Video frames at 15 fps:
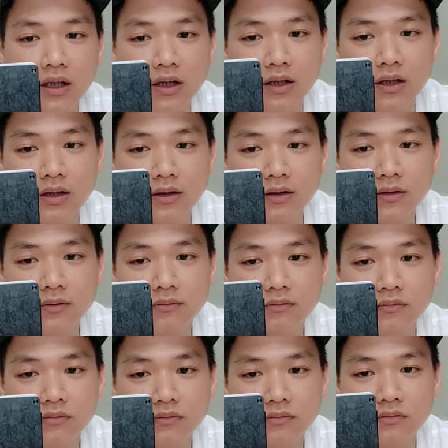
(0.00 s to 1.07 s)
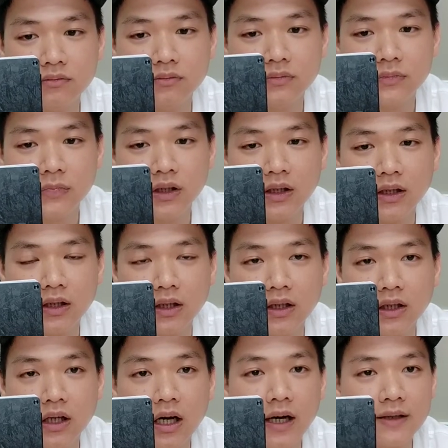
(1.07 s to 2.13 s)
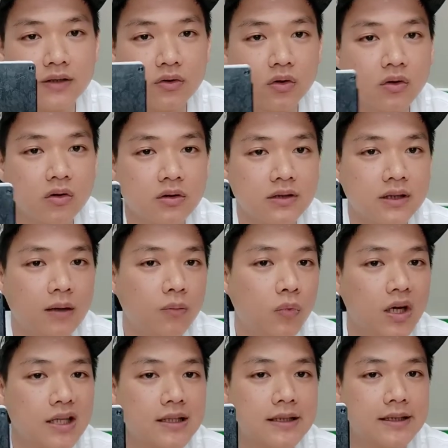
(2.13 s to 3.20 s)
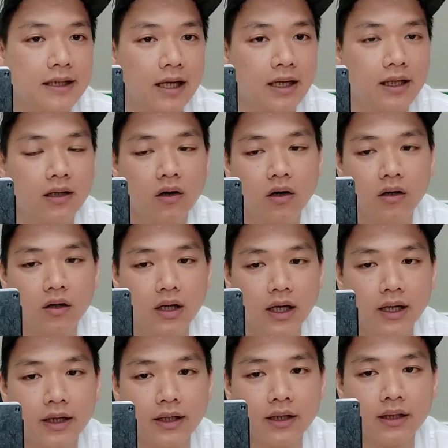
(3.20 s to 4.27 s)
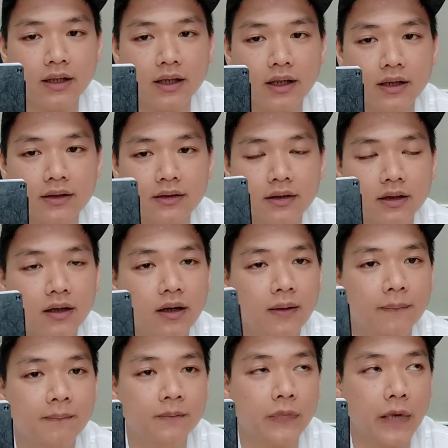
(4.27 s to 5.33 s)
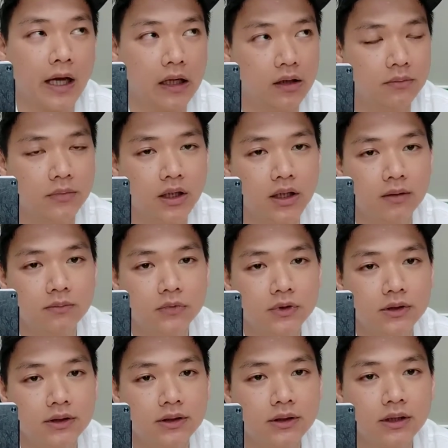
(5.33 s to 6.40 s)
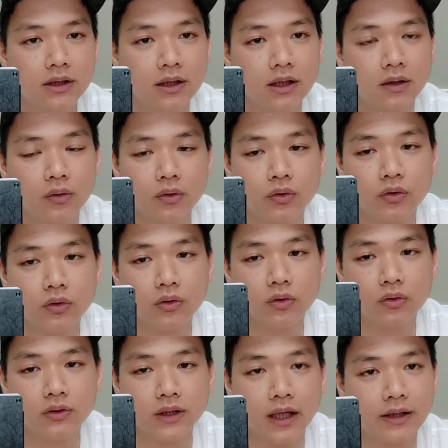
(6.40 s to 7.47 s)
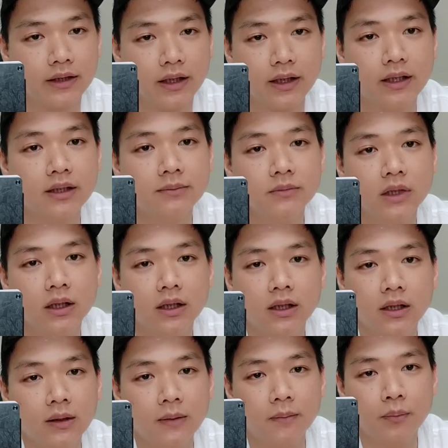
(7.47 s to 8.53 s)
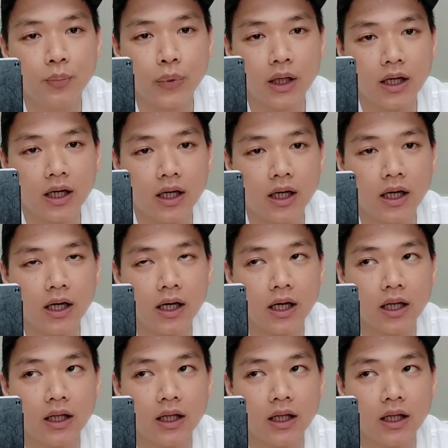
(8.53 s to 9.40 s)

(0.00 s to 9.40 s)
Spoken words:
I saw someone sell it online. There's a aluminium one and also titanium, but